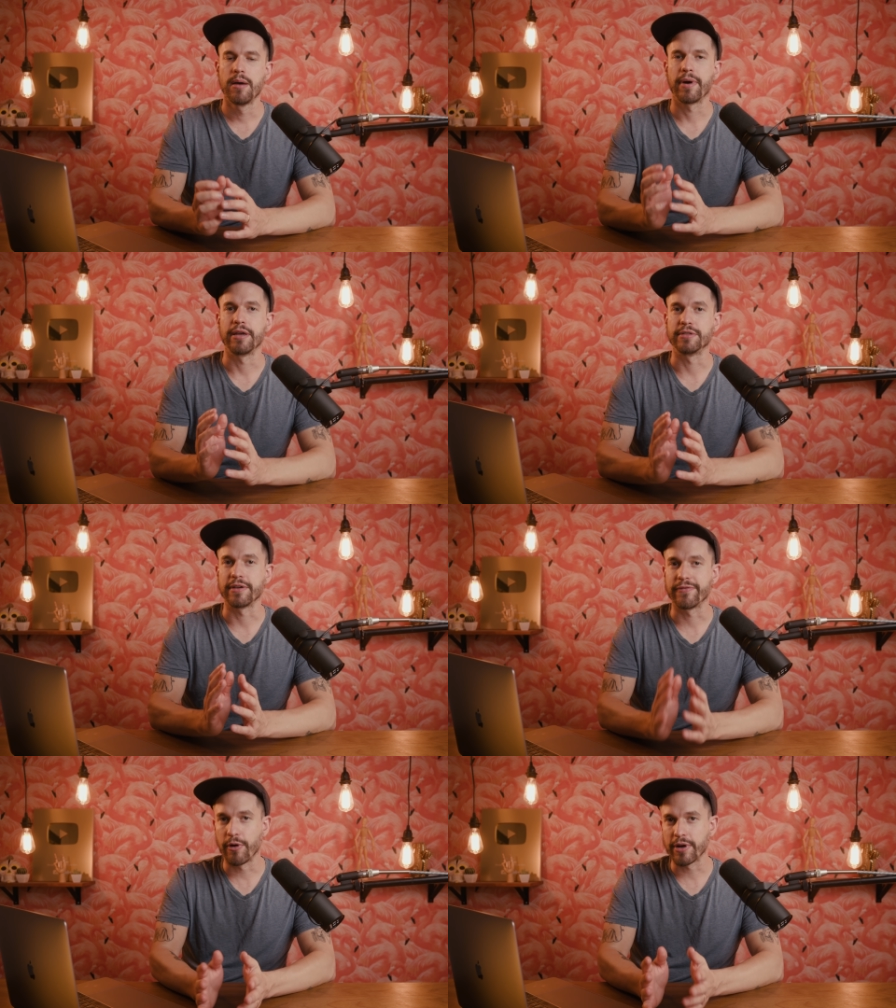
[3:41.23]
by
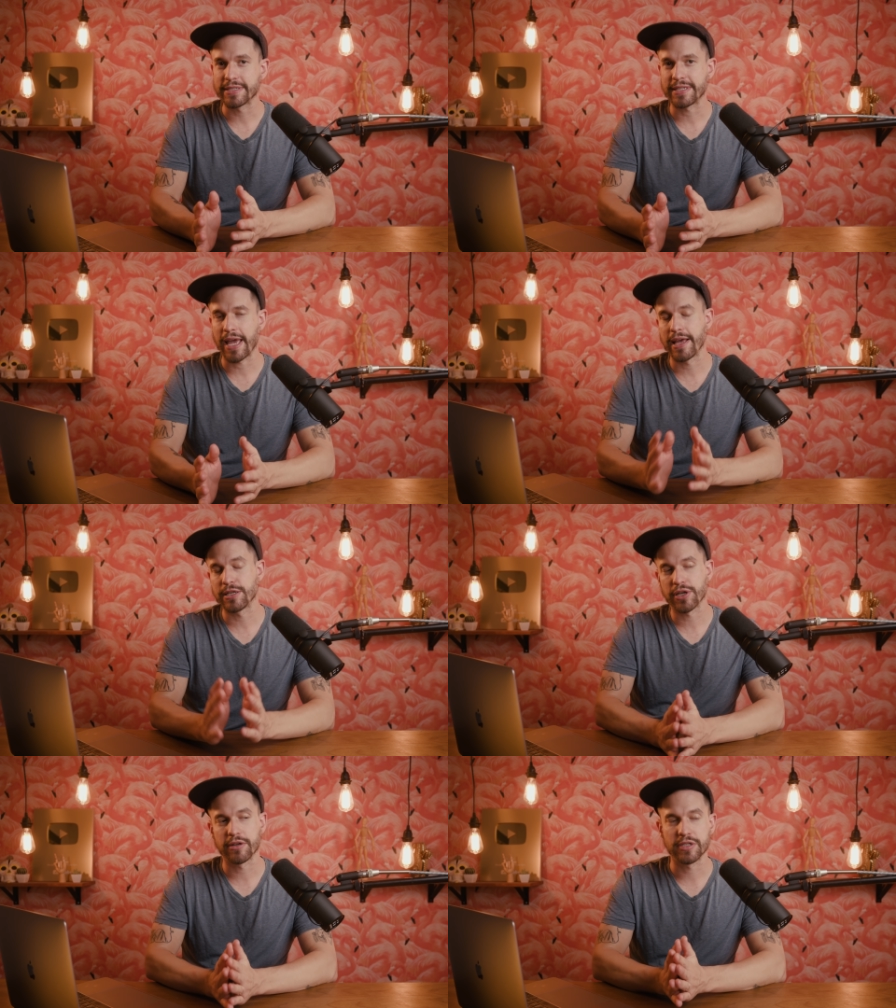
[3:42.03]
using focus
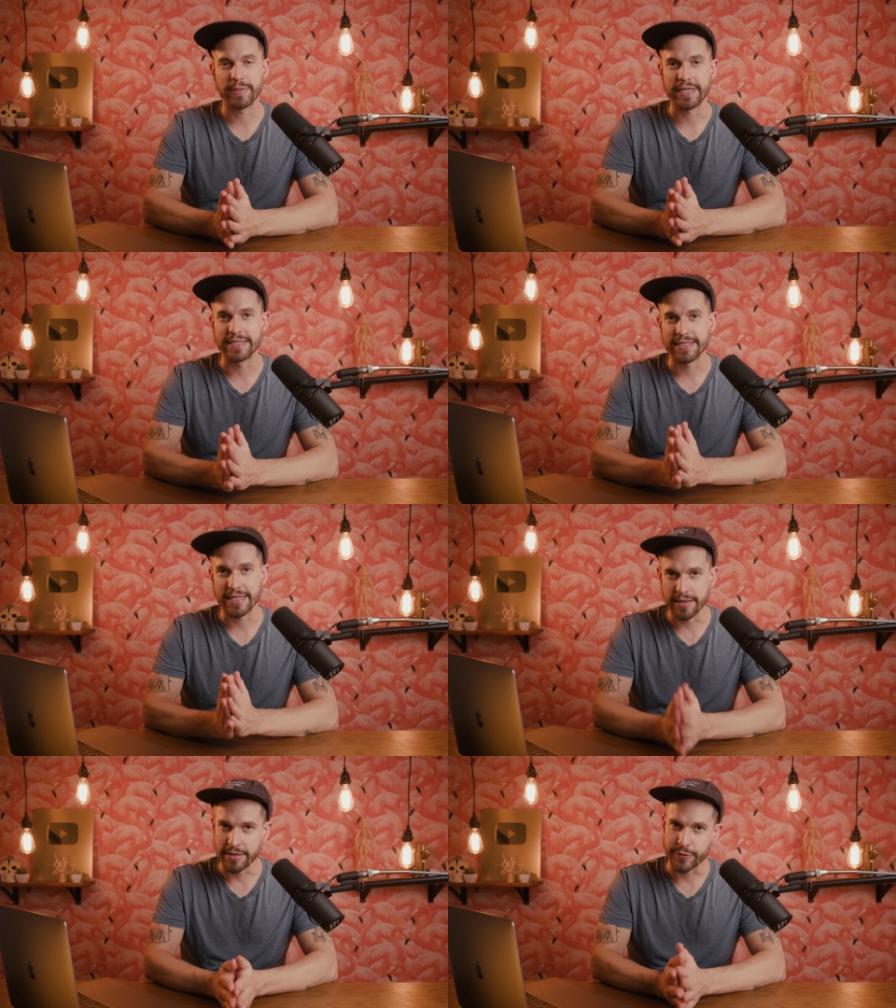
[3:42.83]
and shutter speeds
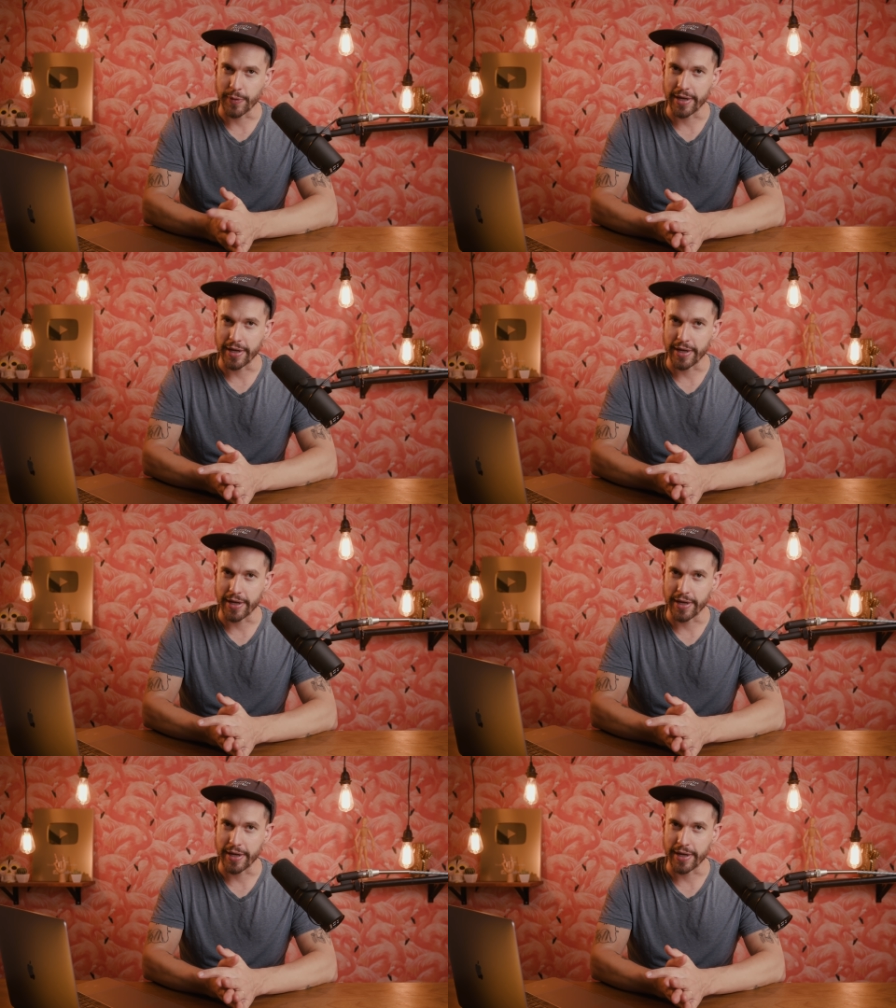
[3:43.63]
in these